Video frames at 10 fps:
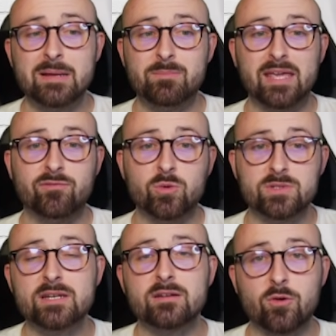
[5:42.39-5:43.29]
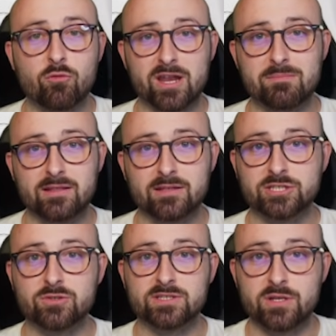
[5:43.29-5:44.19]
but if you didn't already make this
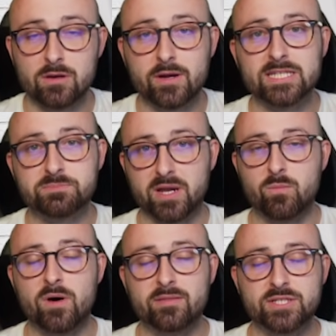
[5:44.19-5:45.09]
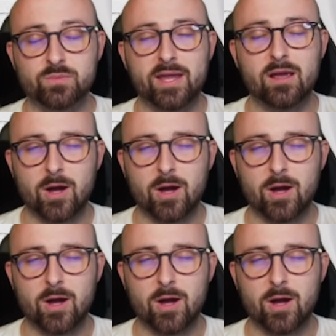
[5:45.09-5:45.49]
choice and you're looking to bring in one this week,